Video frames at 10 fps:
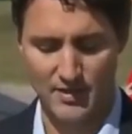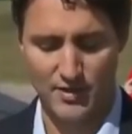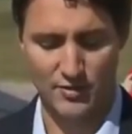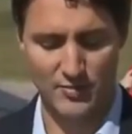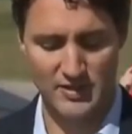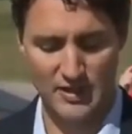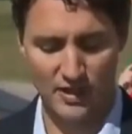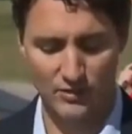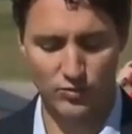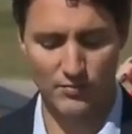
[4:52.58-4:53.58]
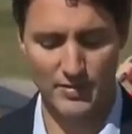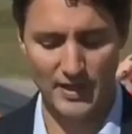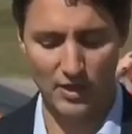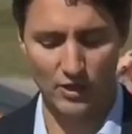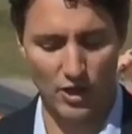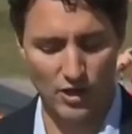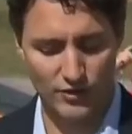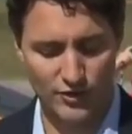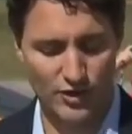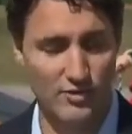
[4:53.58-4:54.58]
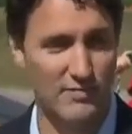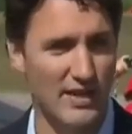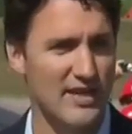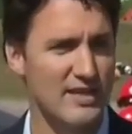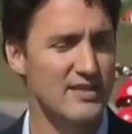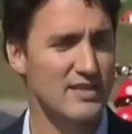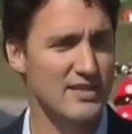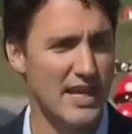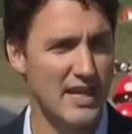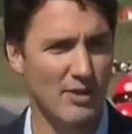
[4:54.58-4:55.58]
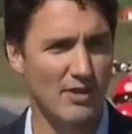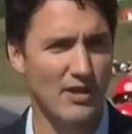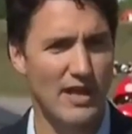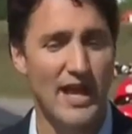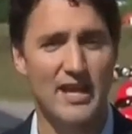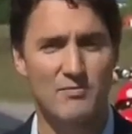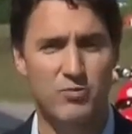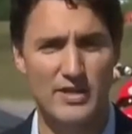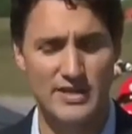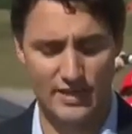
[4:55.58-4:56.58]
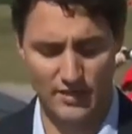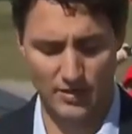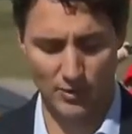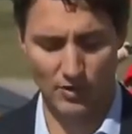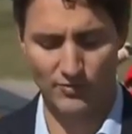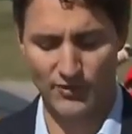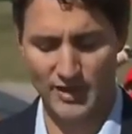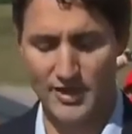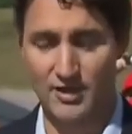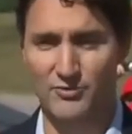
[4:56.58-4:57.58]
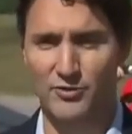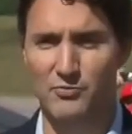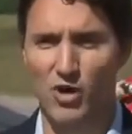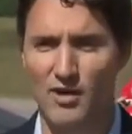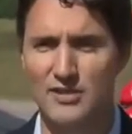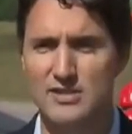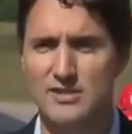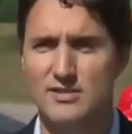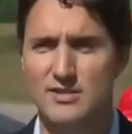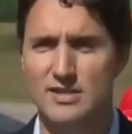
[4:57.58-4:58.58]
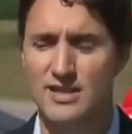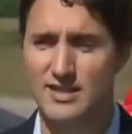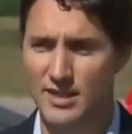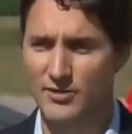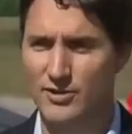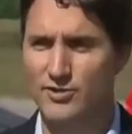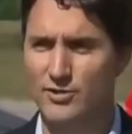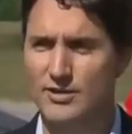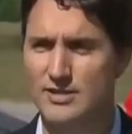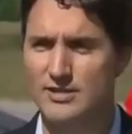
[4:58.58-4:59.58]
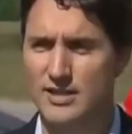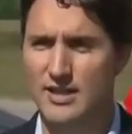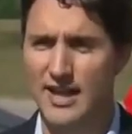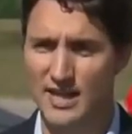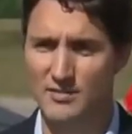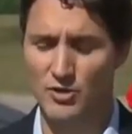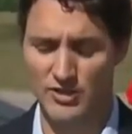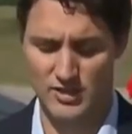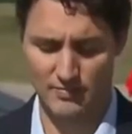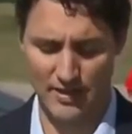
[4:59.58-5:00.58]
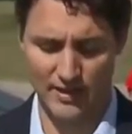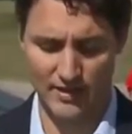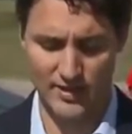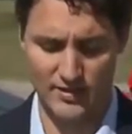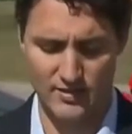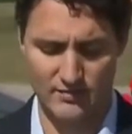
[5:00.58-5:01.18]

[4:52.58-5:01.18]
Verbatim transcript: The result will be long-term, stable, and predictable funding for provinces, territories, and municipalities.